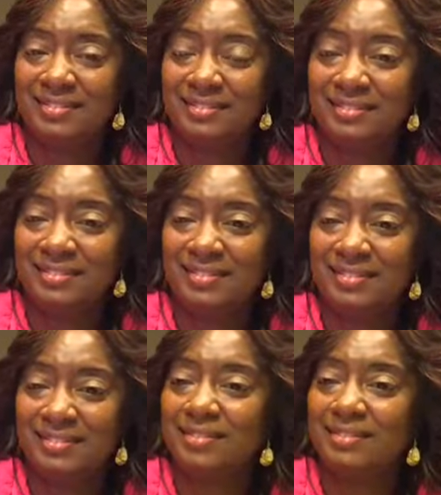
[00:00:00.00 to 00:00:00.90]

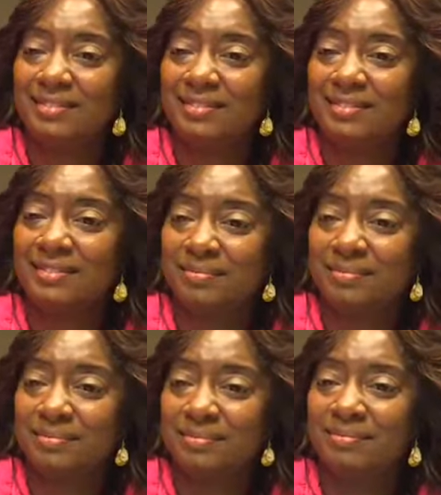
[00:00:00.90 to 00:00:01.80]

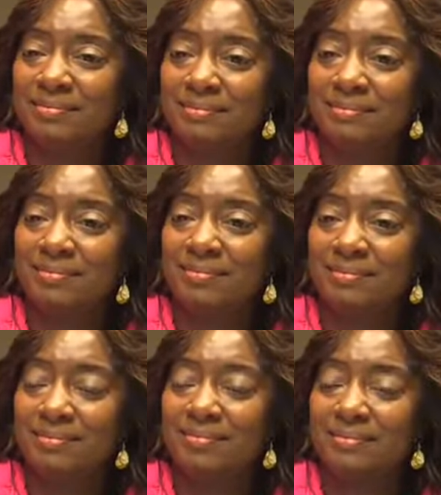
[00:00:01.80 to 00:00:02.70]

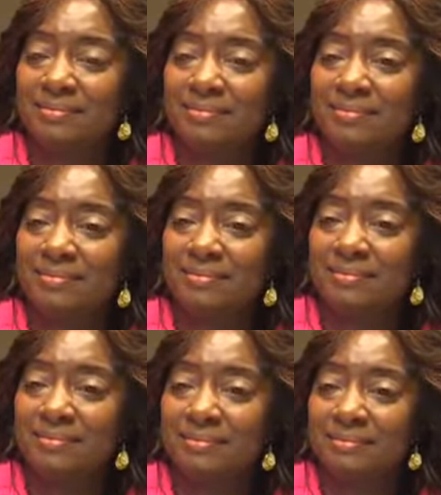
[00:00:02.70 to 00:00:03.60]

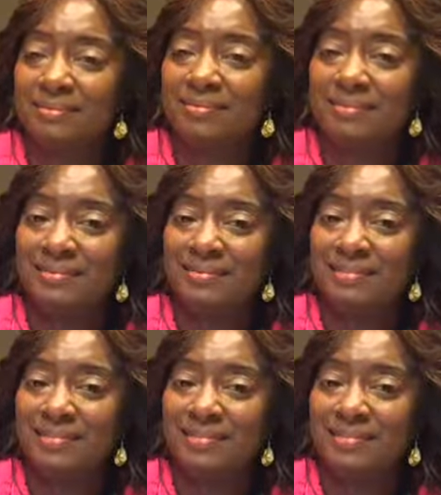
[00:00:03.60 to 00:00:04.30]
[no speech]